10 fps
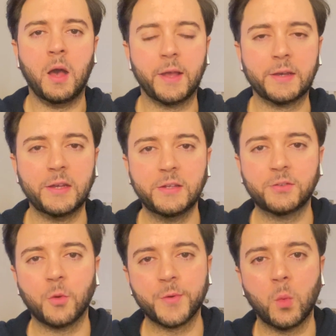Hi
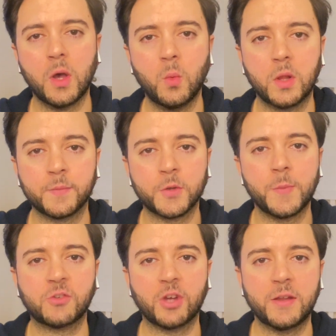guys, hope you're well. Welcome
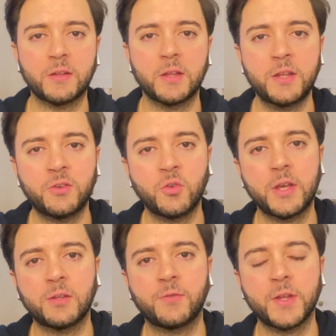to my channel. In
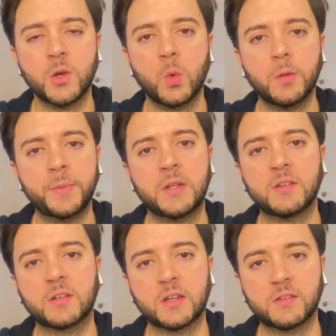today's video, we'll be
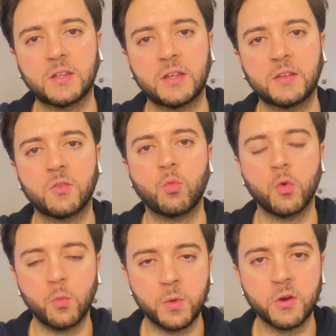discussing the
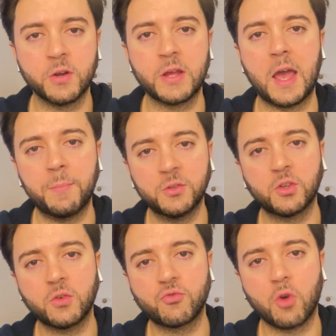rumored
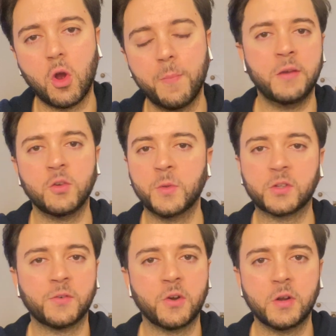Amazon drop. You
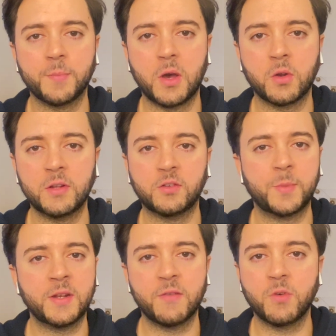must have heard about it. It's
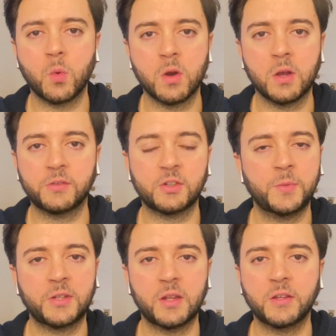been everywhere. I'll
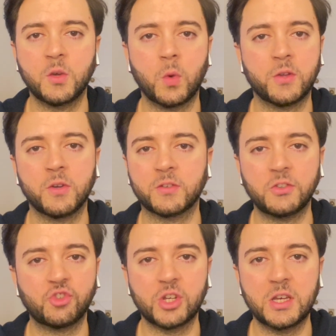just be telling you whether
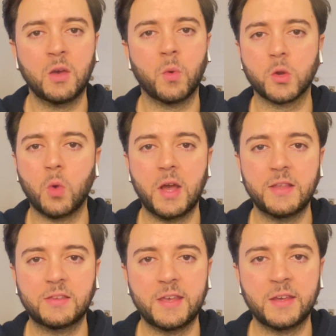it's legit, what do
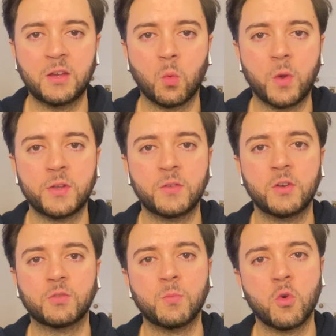I think, whether
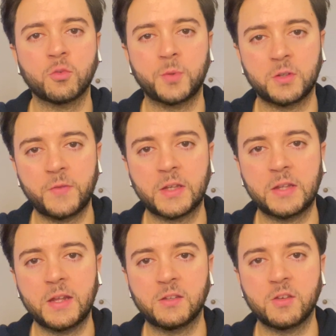there's more specific
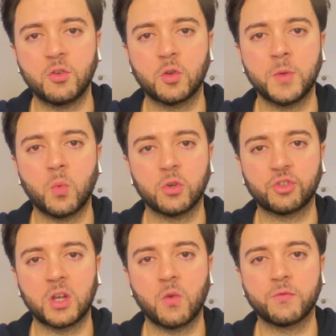dates that you could be
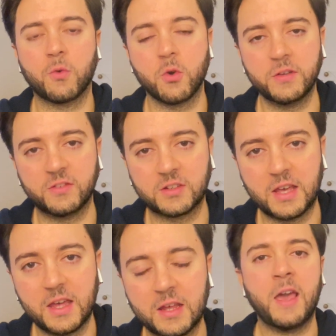watching out for
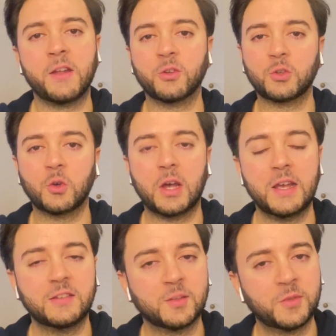instead. And also
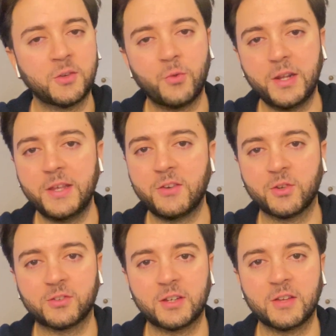guys, something really
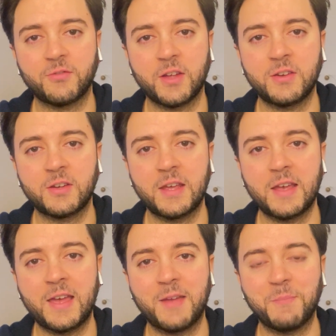interesting and fun
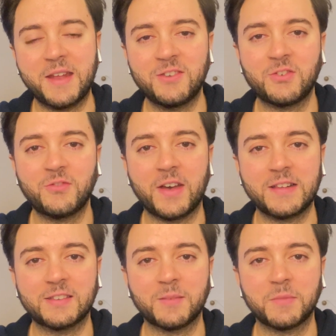today. I managed to
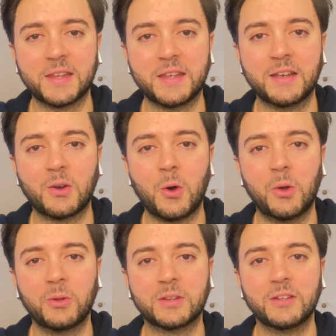find something
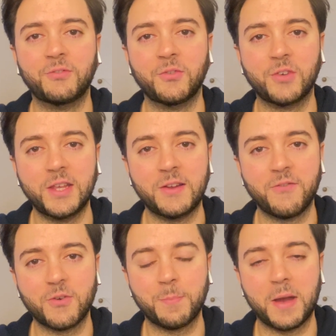called the
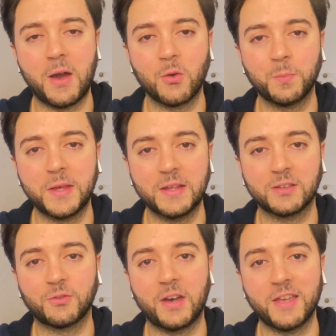1500 pound
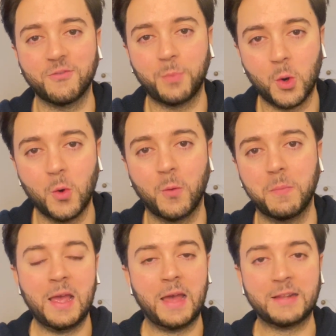PS5
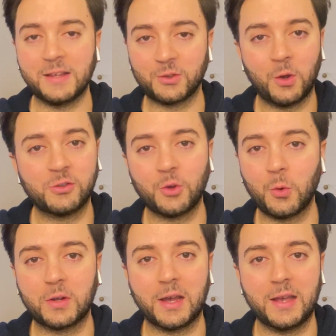poem. And that's not a
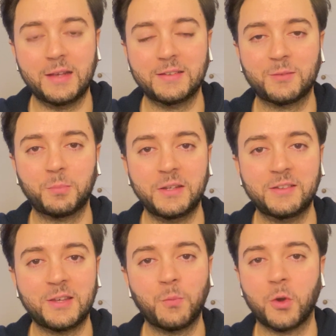joke, guys.
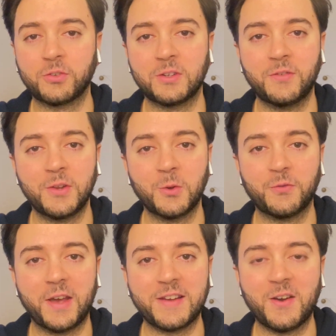Please keep watching the video to
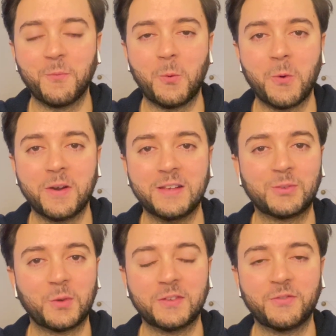find out more.
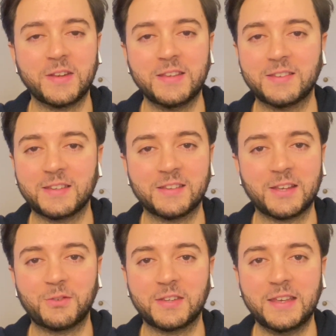It's one of the funniest things
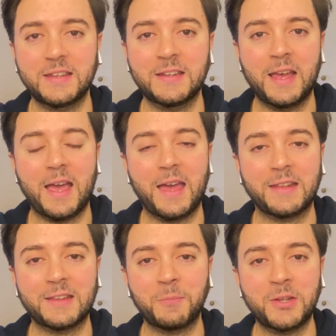I've seen.
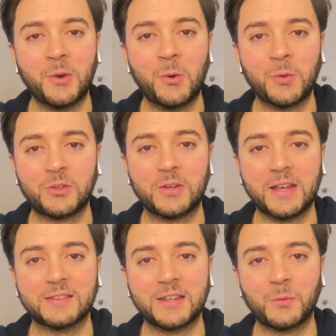And let me know what you
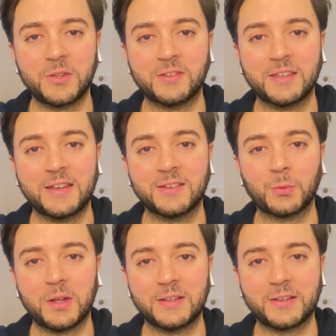guys think when you see it
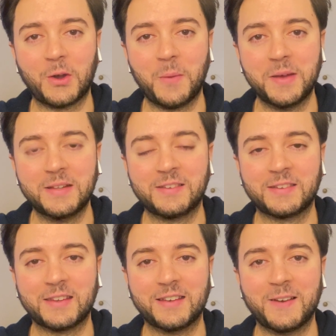as well in the
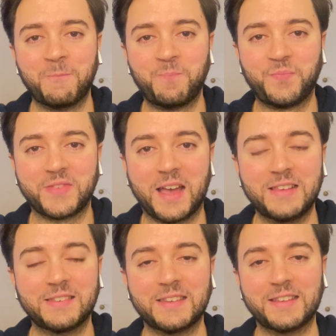comments. I
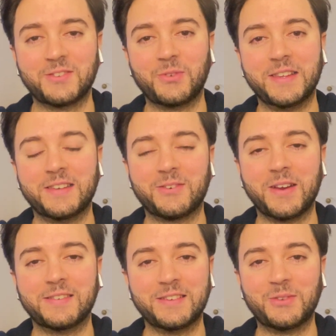just think it's really
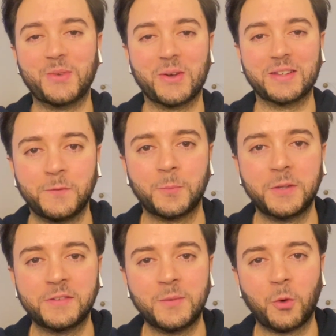crazy, to be honest.
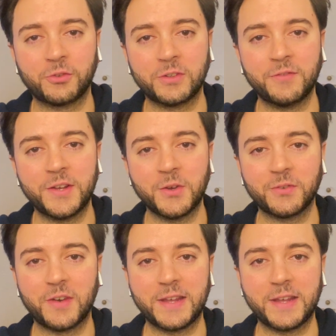Please keep watching the video to find